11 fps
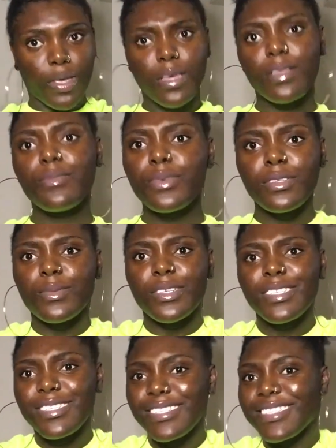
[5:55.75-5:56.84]
and pretty
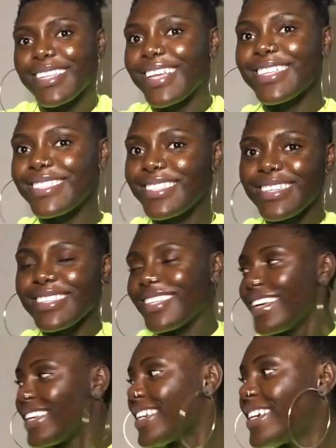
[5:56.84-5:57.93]
much that's it.
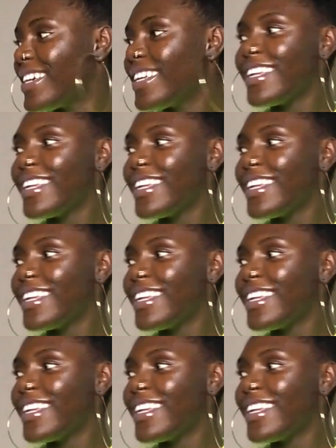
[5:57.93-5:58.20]
Like